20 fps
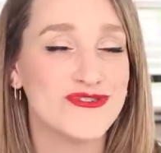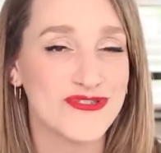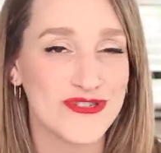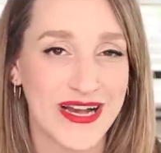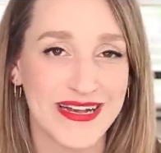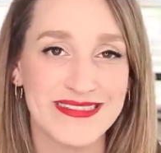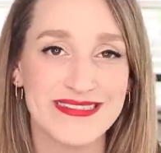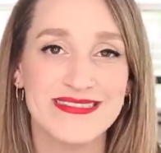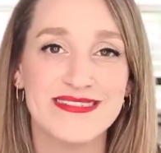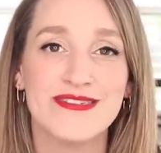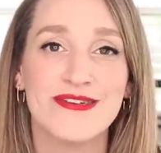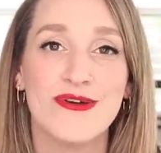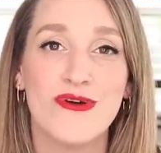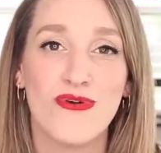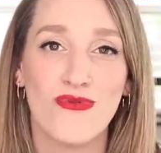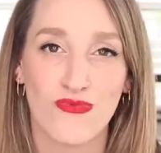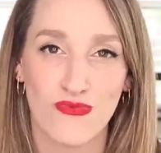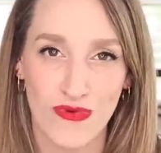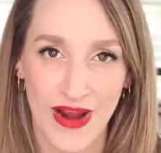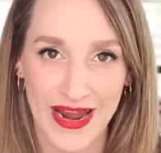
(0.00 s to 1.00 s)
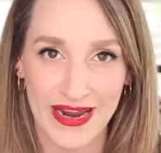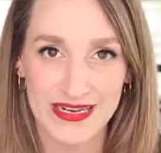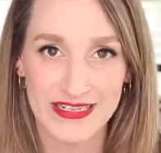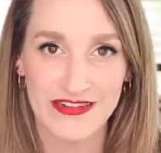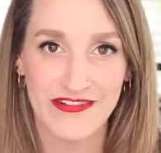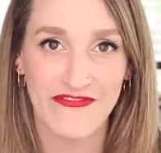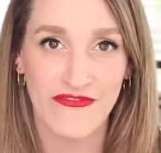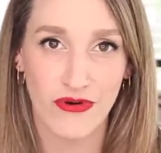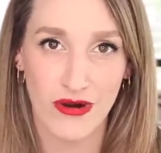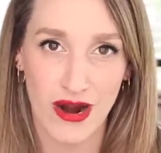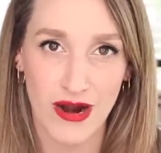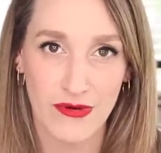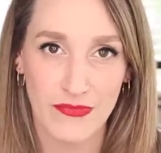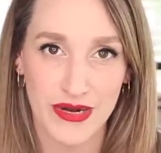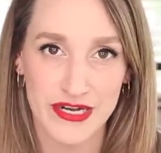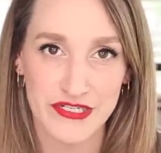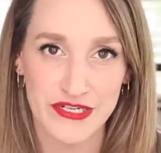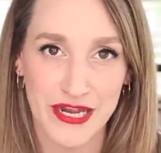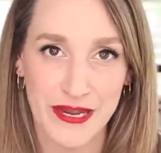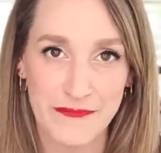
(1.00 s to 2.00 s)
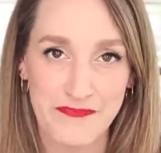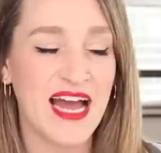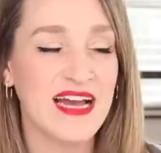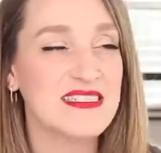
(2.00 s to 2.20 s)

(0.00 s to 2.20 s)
just right for our budget.